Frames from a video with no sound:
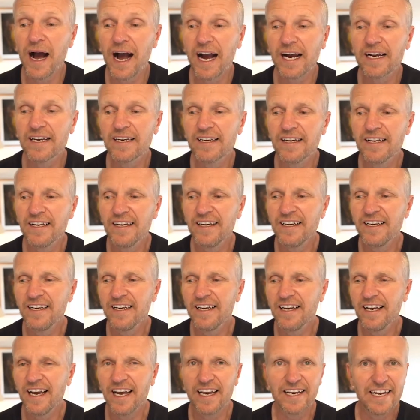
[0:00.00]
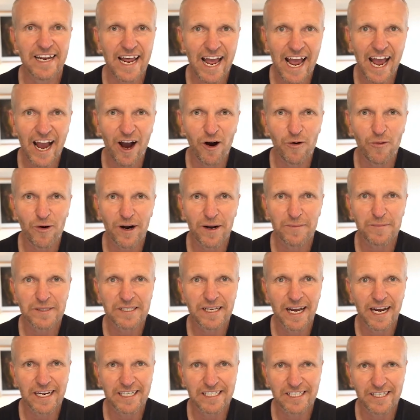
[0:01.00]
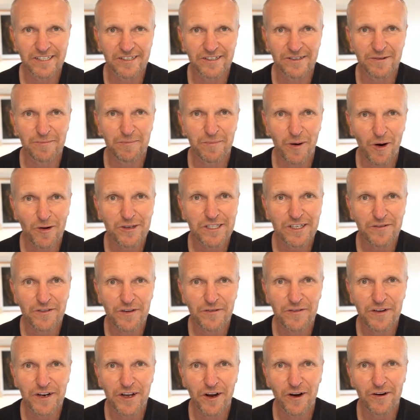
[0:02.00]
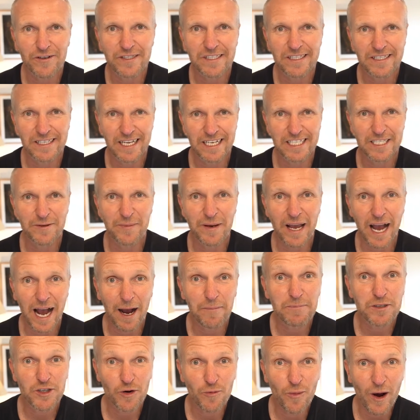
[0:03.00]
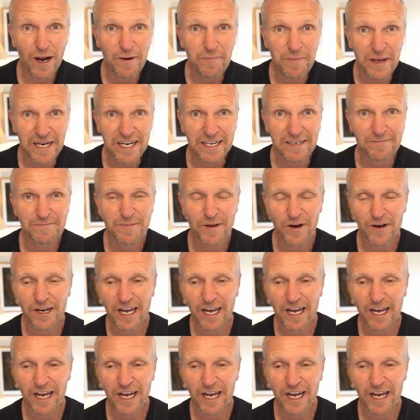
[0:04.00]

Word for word: mark. And now what I'm saying to most of your videos need to be up to one minute.